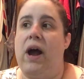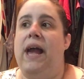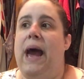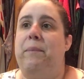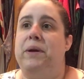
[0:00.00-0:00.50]
I
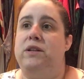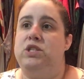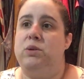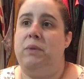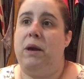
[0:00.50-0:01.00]
happen
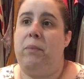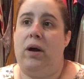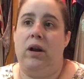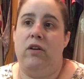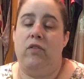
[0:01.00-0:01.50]
to be a
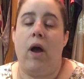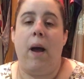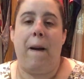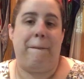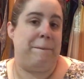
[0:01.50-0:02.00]
part of
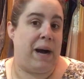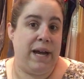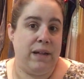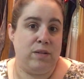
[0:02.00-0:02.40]
my